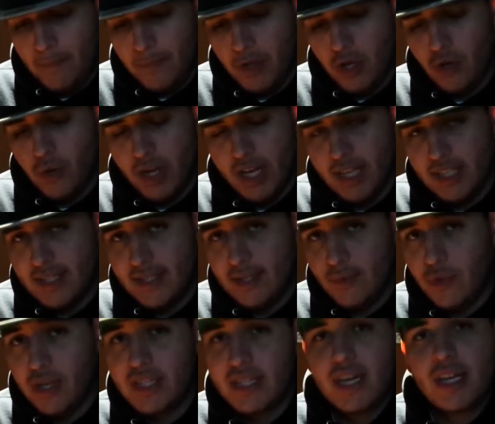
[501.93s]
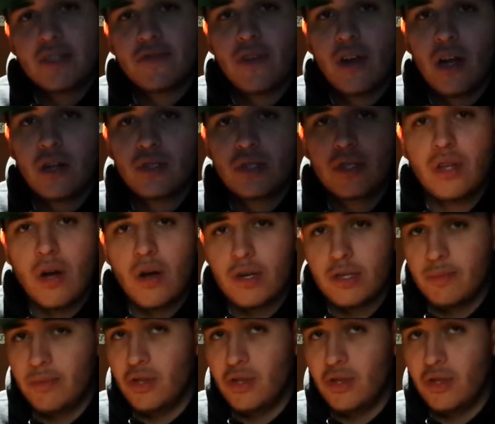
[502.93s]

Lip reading: It's retails for $100,